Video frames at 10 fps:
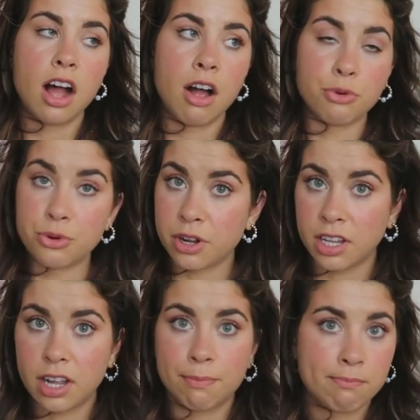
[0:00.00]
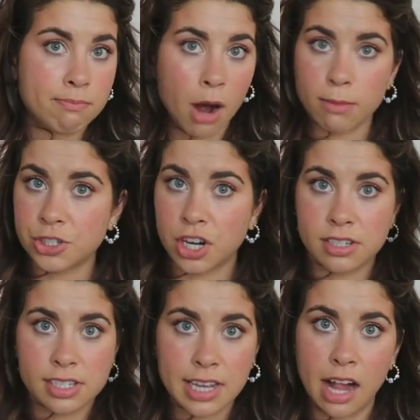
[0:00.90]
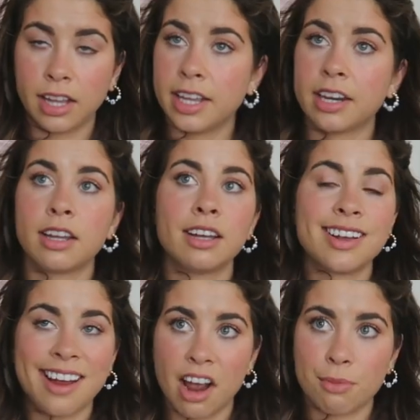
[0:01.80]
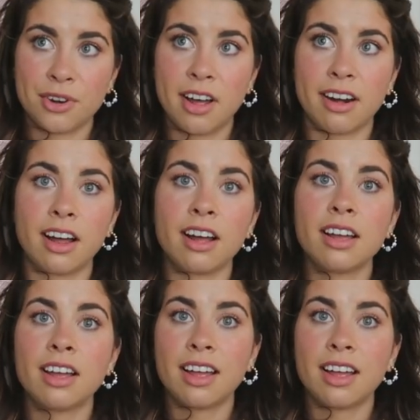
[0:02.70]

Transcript: arugula, parmesan salad, carbonara,